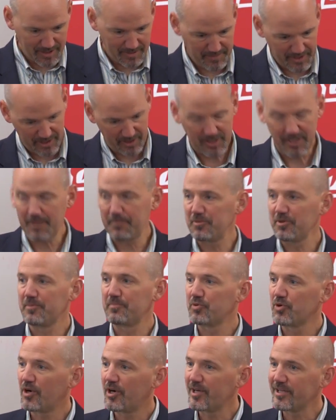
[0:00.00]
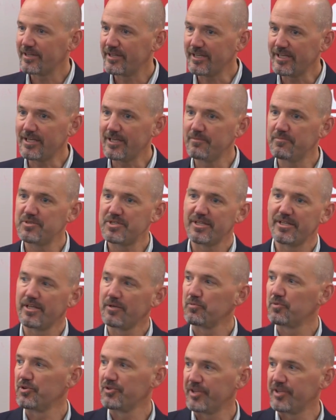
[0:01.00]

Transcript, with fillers: about a couple of broad themes, and then we'll